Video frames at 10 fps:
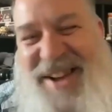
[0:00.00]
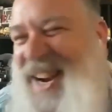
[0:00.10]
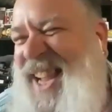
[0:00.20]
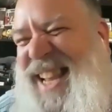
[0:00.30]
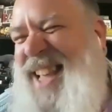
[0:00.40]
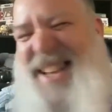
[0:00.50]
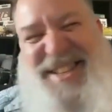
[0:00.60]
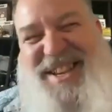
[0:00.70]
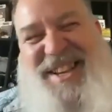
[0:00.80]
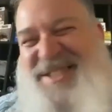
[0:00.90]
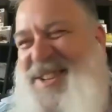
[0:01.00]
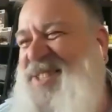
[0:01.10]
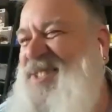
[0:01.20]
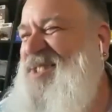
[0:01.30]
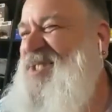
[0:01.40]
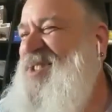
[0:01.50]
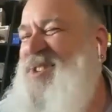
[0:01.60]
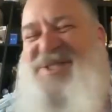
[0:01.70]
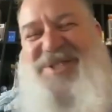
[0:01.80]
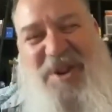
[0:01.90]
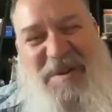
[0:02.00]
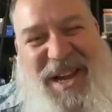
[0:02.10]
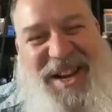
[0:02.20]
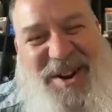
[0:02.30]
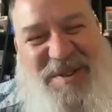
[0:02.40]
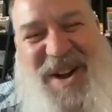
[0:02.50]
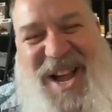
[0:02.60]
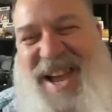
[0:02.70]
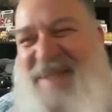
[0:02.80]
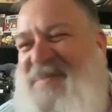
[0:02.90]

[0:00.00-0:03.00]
I mean, I, I, it's it's it's disturbing in a way,